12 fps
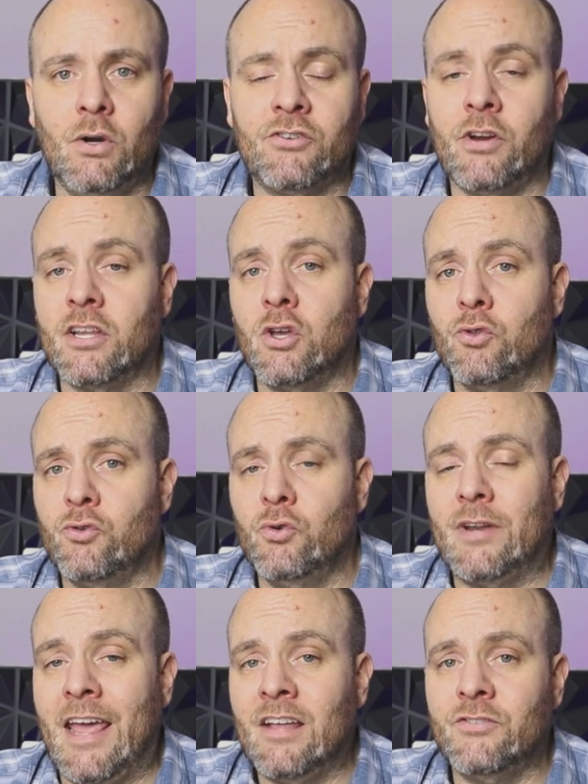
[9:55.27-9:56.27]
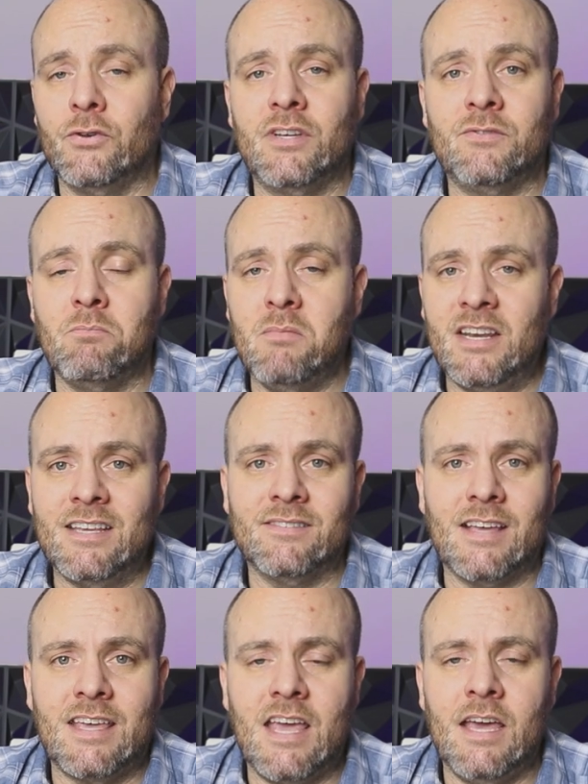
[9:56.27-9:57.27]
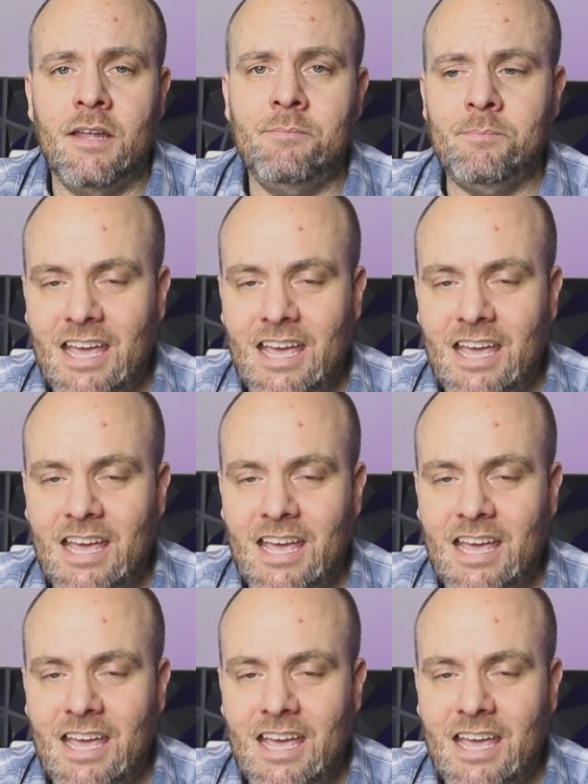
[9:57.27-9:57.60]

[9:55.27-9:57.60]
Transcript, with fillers: I try to go through and answer as many as I can.